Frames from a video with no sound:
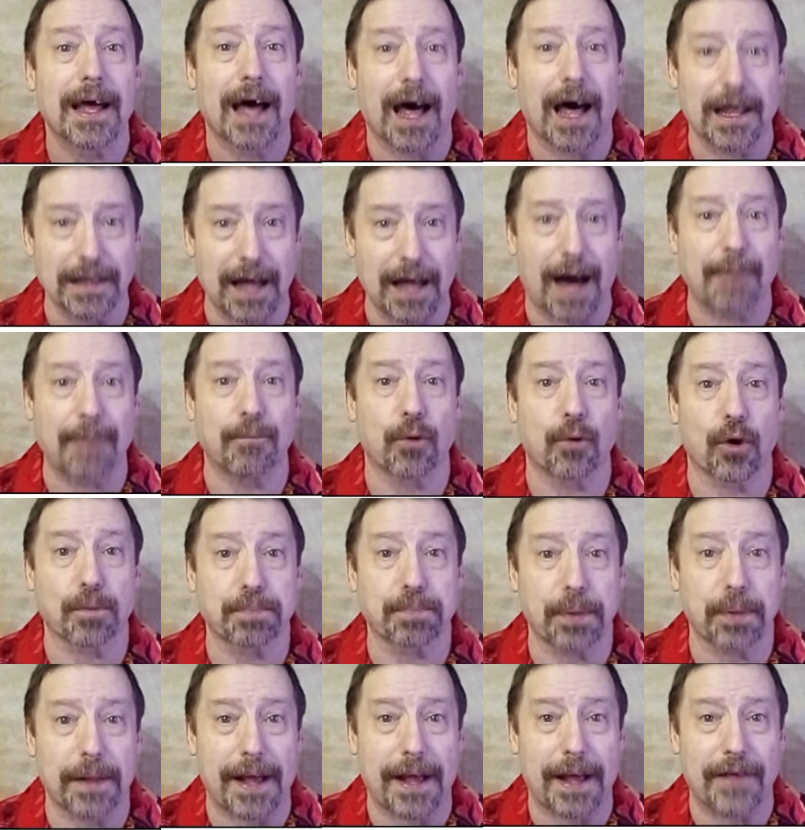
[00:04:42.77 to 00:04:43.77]
a lot more
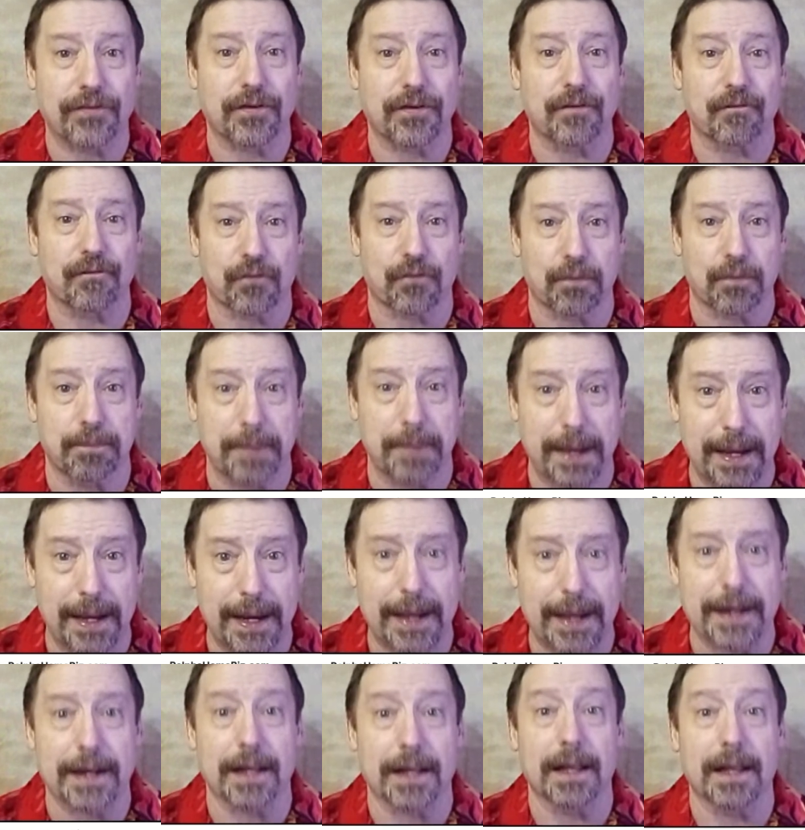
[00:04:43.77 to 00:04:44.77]
pleasant for
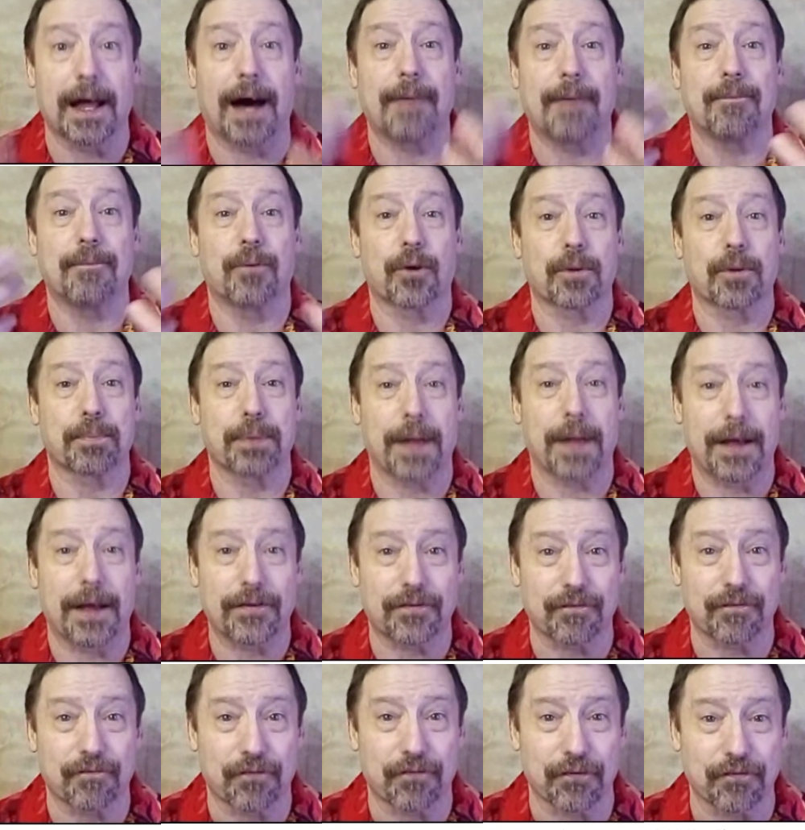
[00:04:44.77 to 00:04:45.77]
me and a lot more
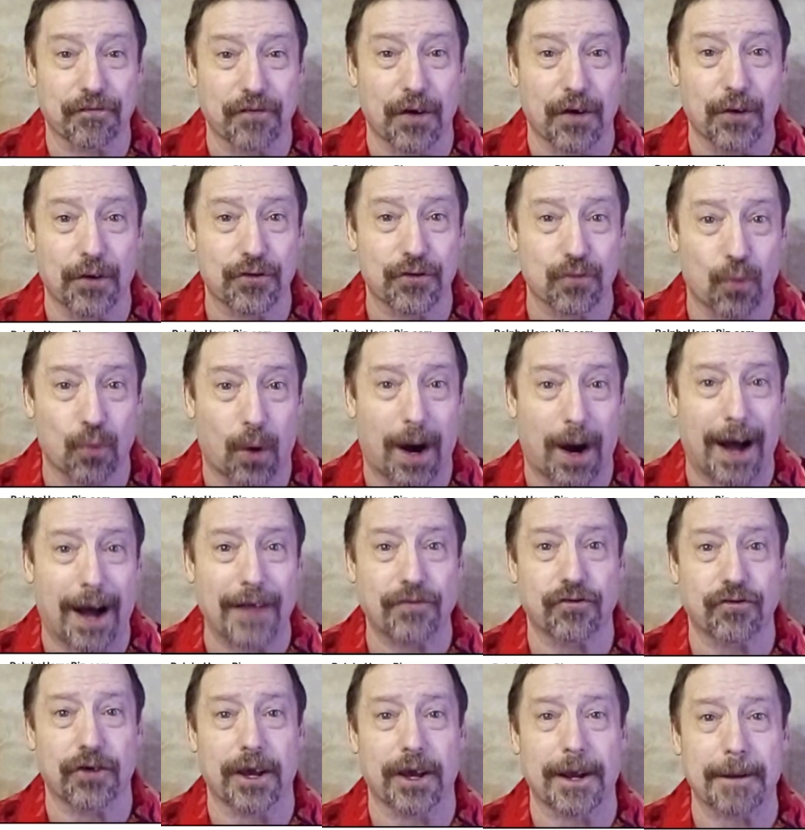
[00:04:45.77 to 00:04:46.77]
pleasant for folks
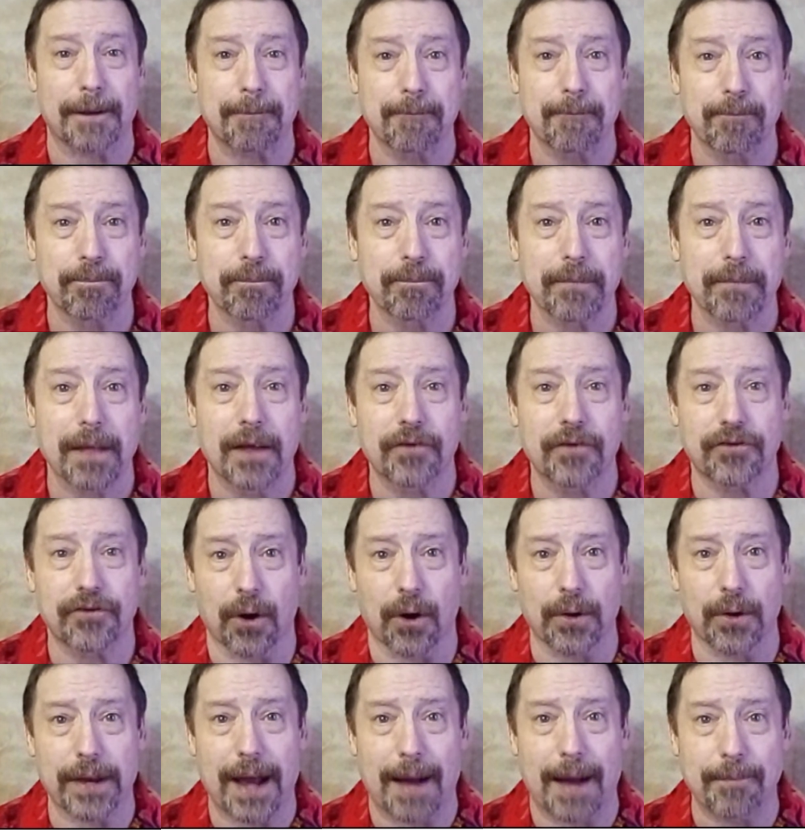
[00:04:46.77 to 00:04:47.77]
watching.
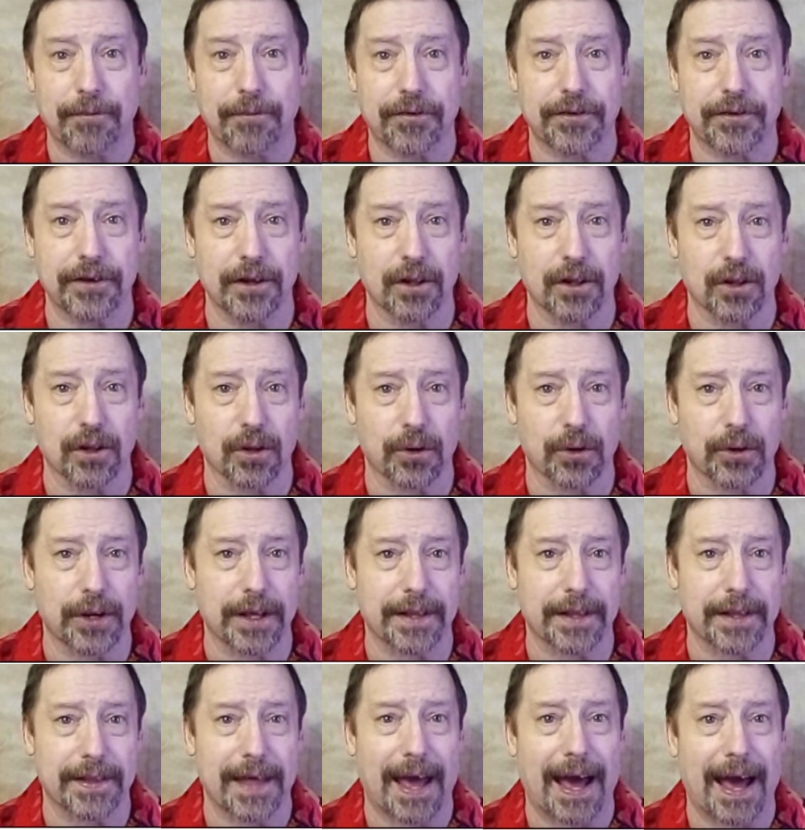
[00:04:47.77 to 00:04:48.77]
So yeah, I'm still
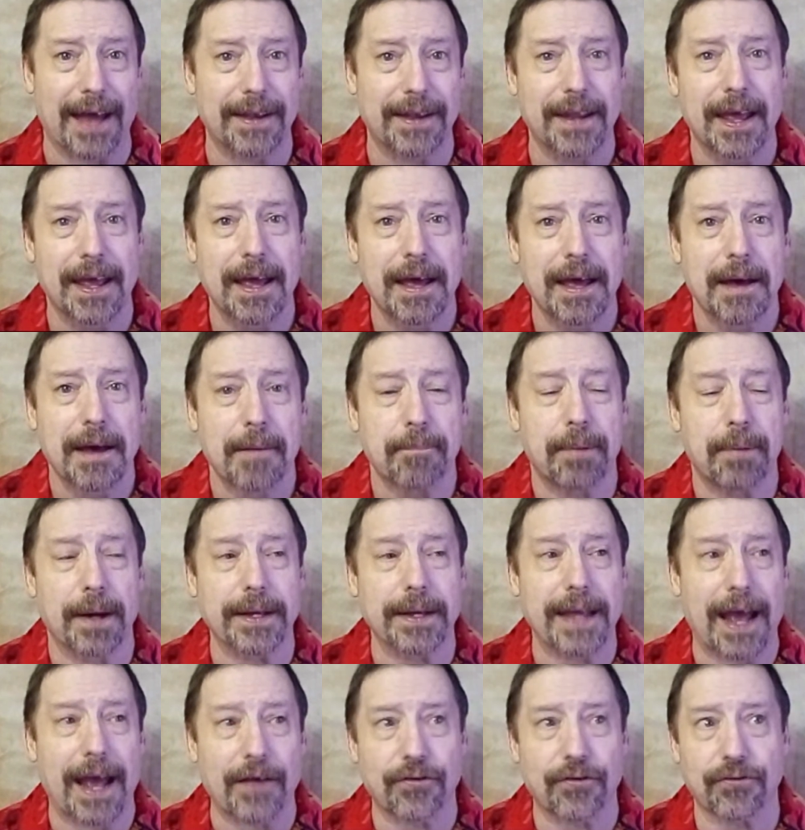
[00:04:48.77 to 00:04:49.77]
learning that. But
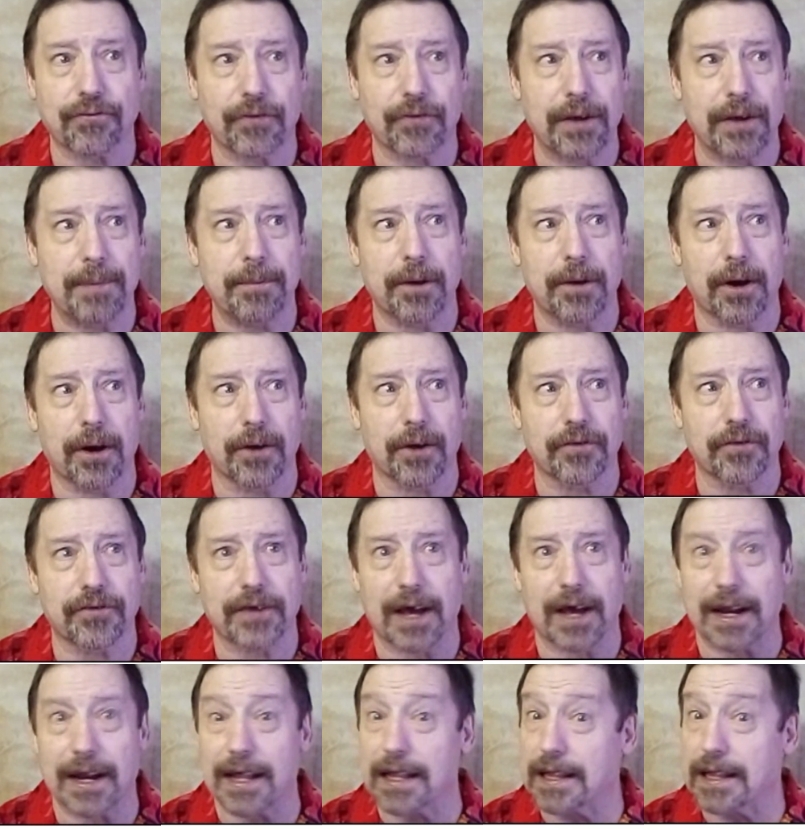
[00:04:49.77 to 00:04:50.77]
yeah, StreamYard's
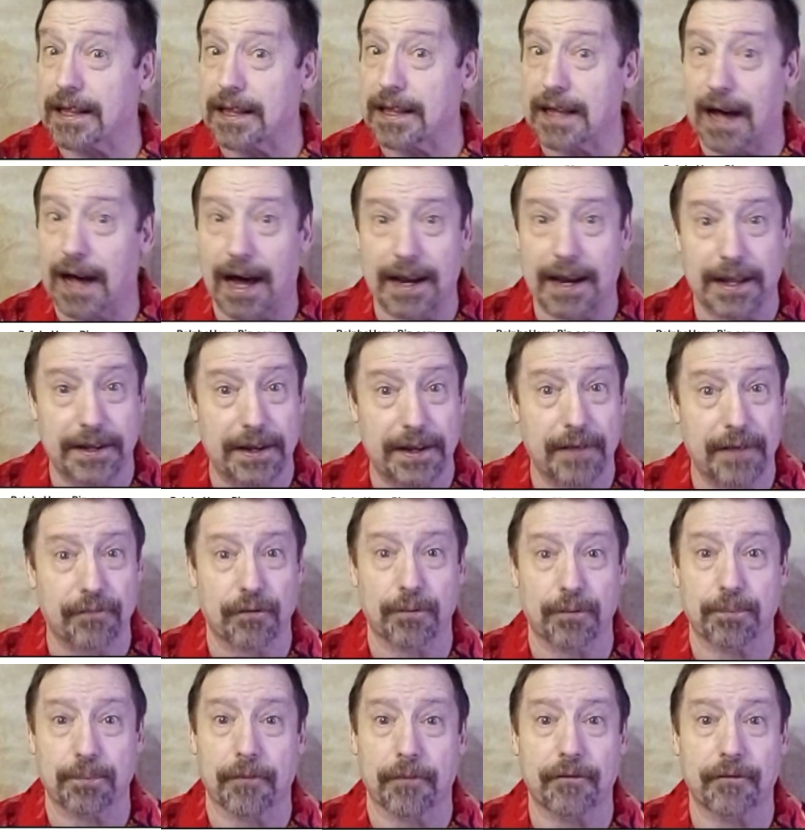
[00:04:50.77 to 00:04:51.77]
got a lot of
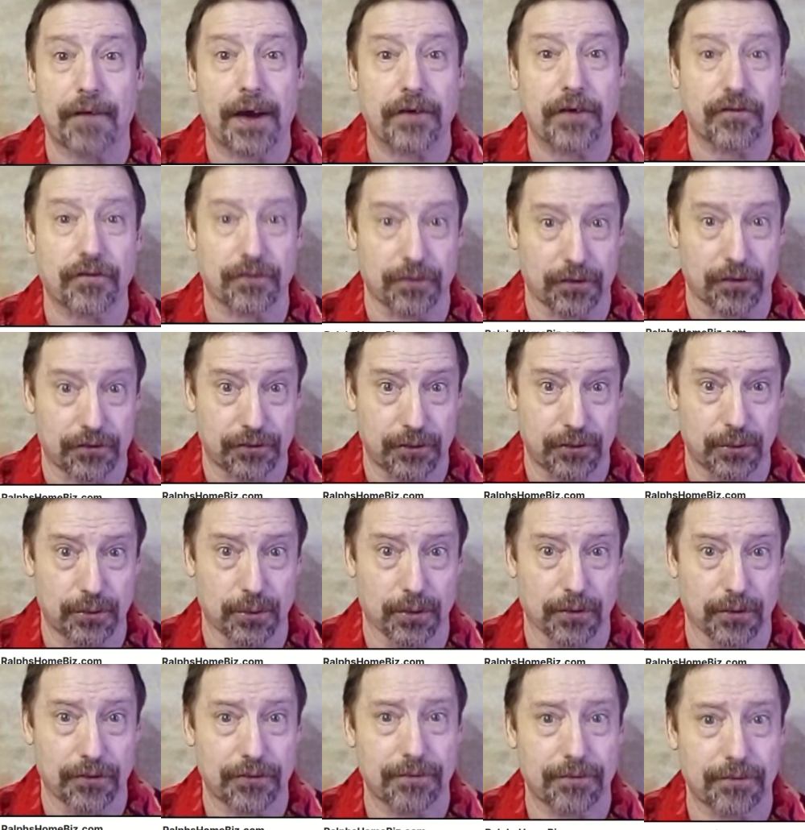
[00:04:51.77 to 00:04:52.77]
different professional
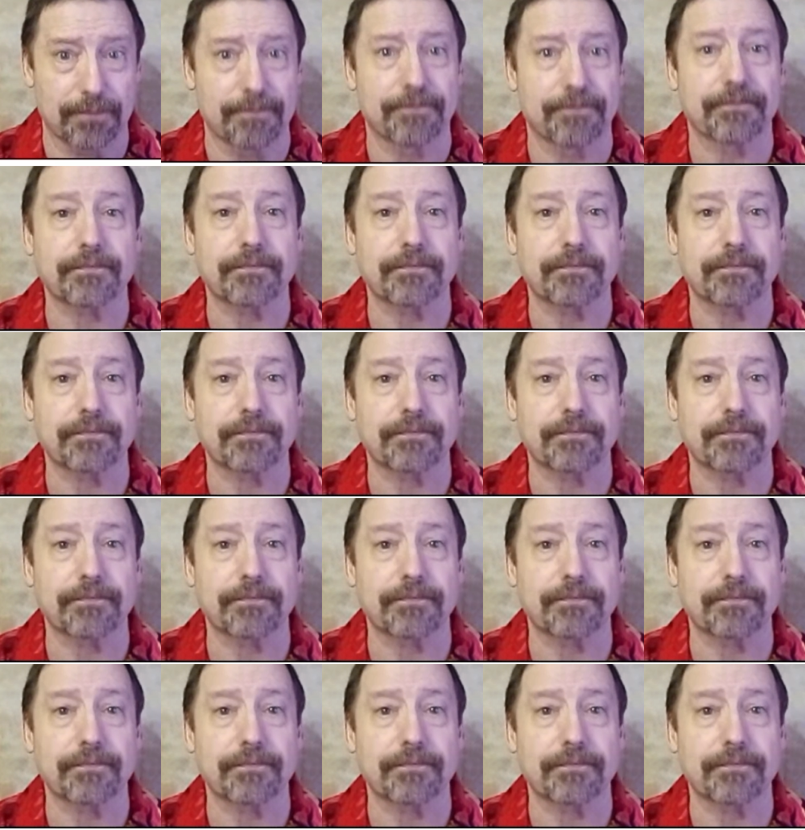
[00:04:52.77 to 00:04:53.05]
tools,